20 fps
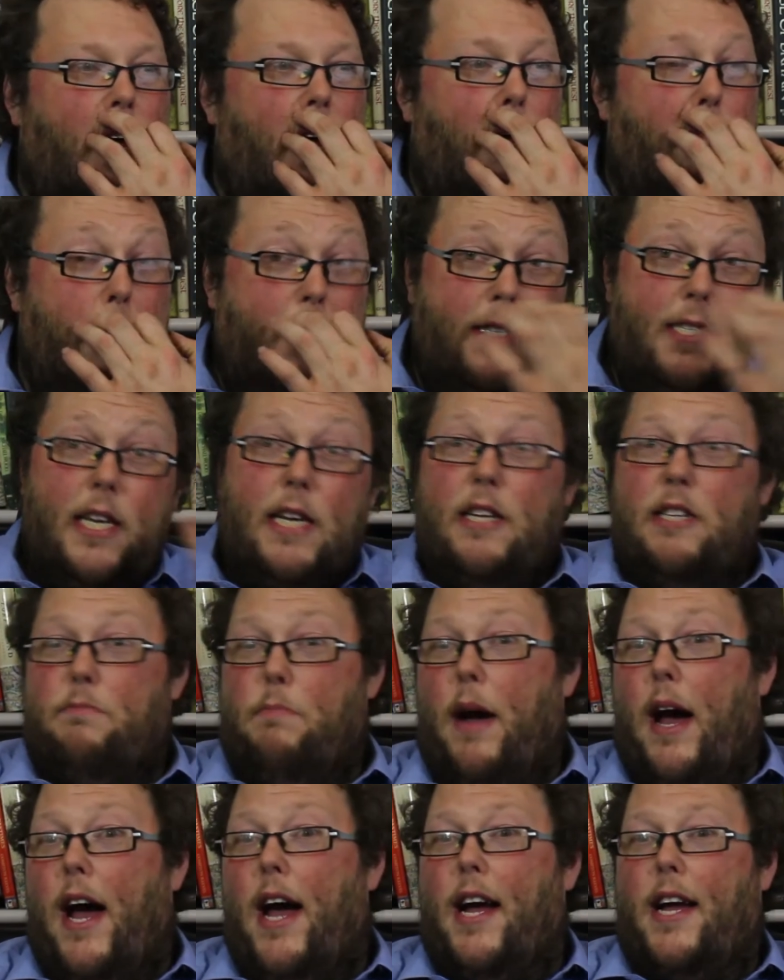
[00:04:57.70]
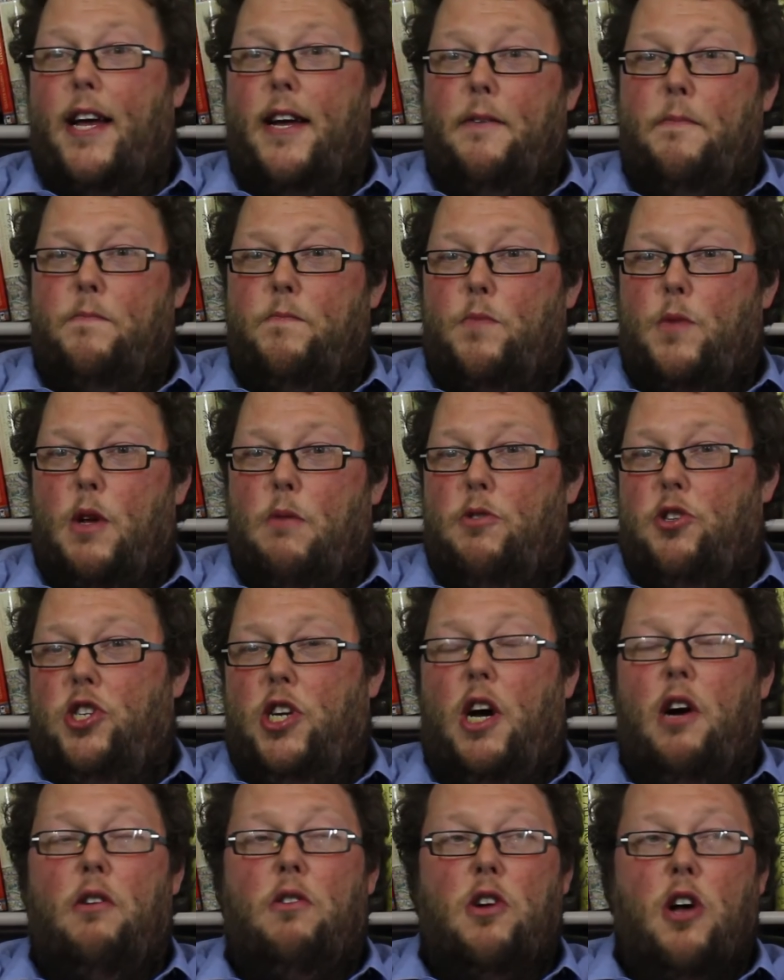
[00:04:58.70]
Missy is back,
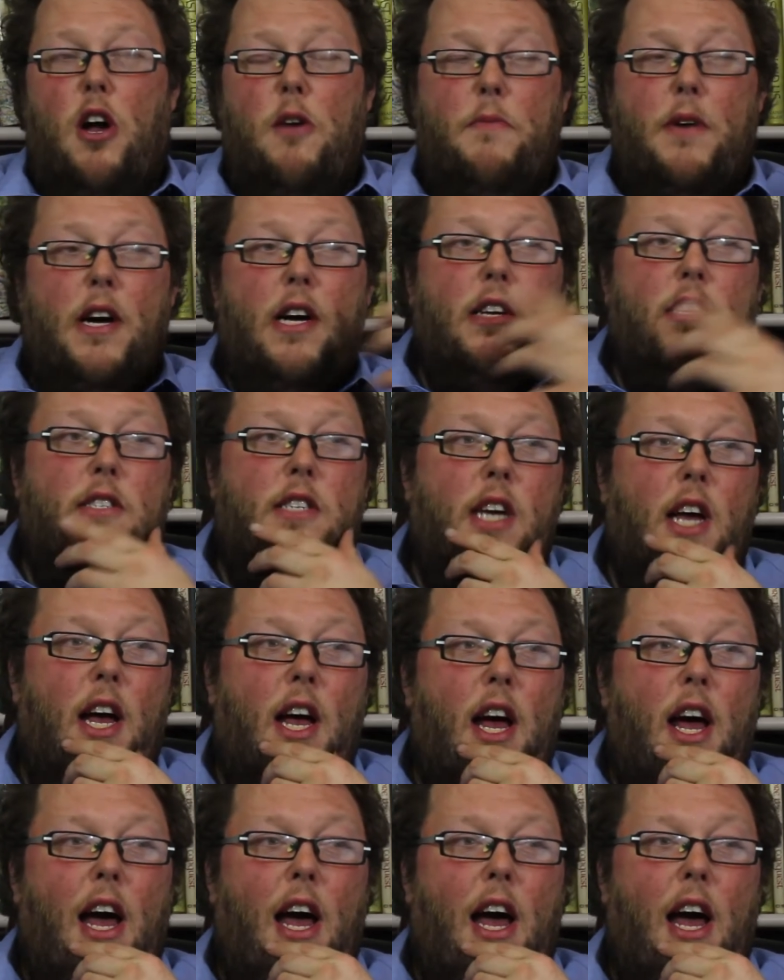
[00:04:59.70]
Michelle Gomez,